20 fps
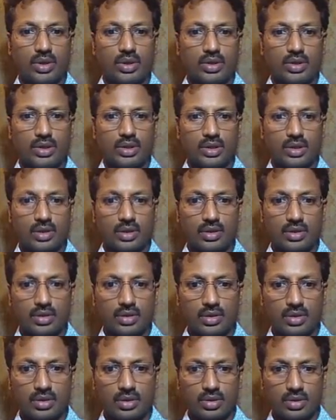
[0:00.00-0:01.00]
Point is
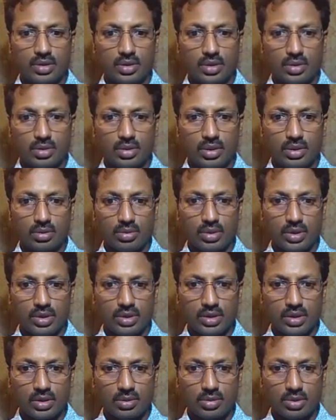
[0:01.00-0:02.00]
here, so now
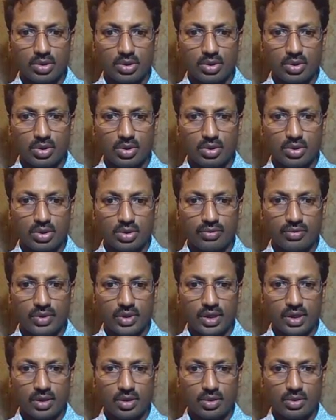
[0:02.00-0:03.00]
it is almost close,
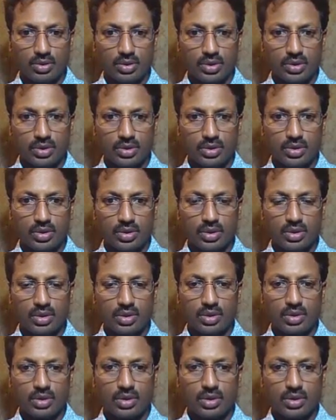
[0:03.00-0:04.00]
very close,
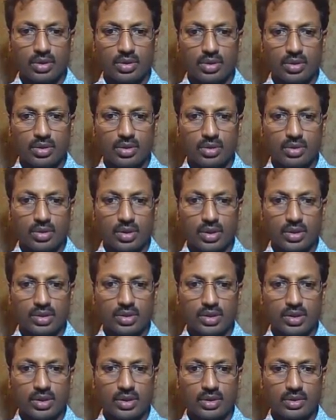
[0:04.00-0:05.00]
you
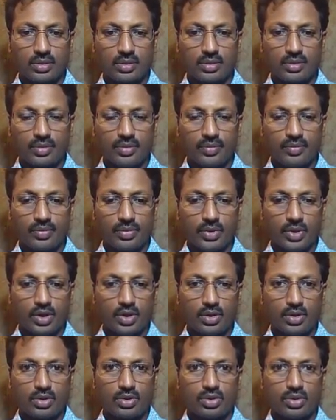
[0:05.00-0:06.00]
can see.
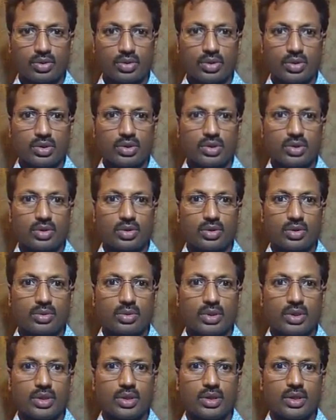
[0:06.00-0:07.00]
So this is
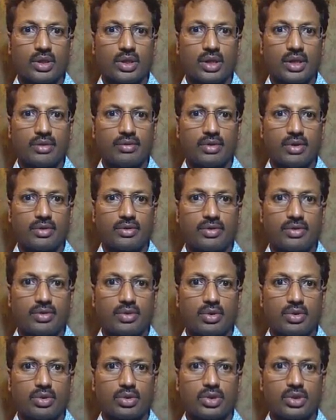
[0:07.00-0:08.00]
going to be the level of
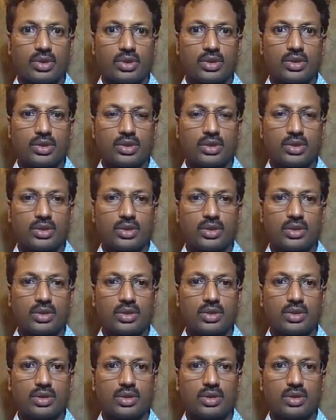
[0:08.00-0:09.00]
closeness.